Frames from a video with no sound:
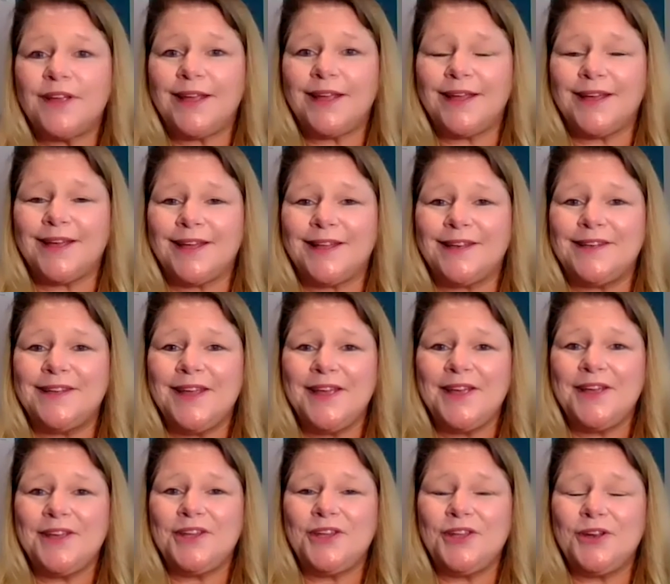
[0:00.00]
And,
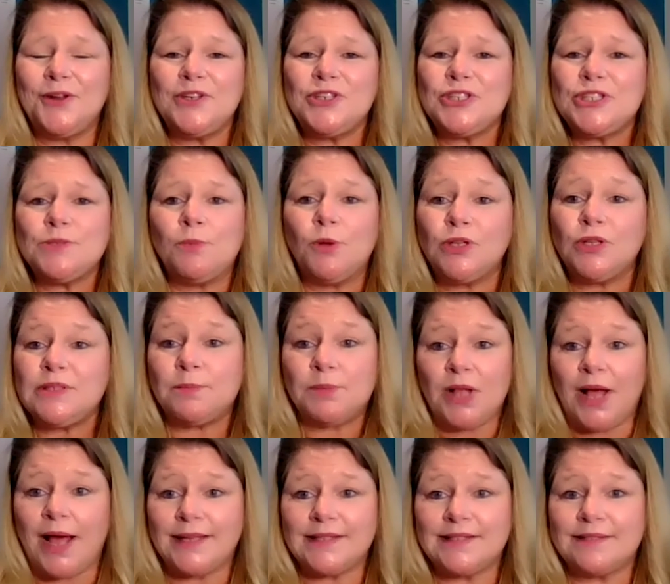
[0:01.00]
it just
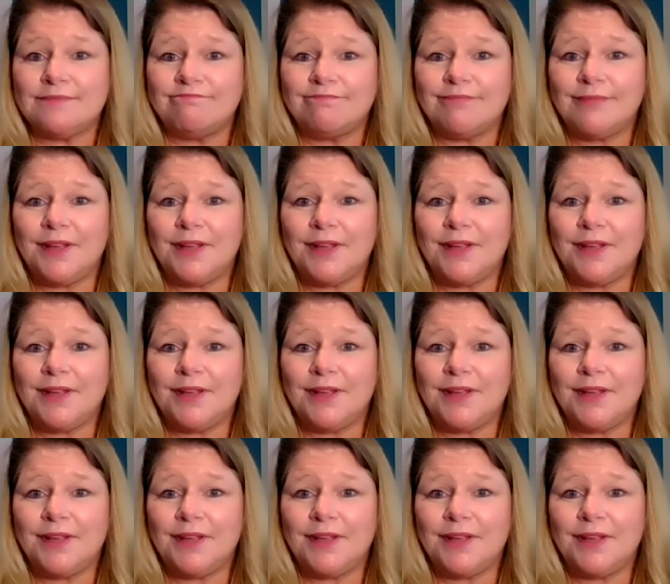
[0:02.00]
multiplies.